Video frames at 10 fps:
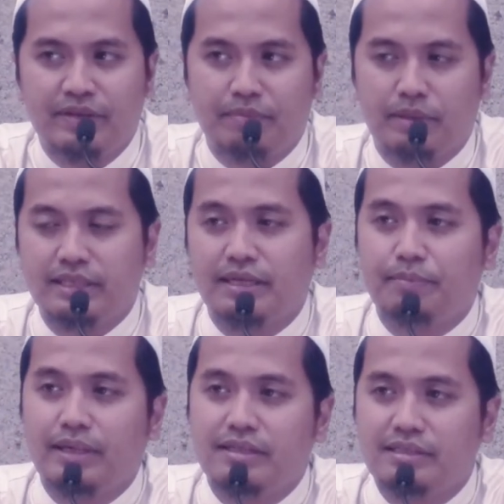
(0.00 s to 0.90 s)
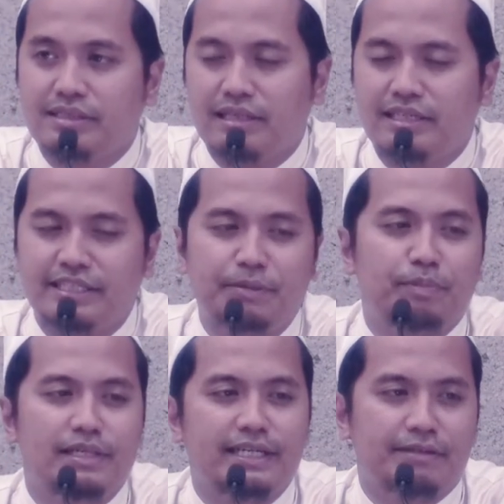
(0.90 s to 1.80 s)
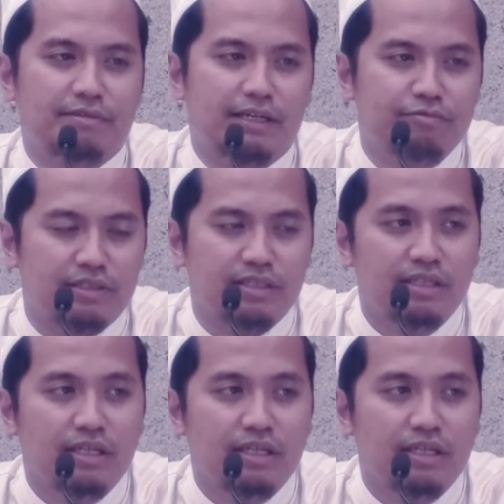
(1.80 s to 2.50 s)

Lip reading: But their marriages last happily ever after.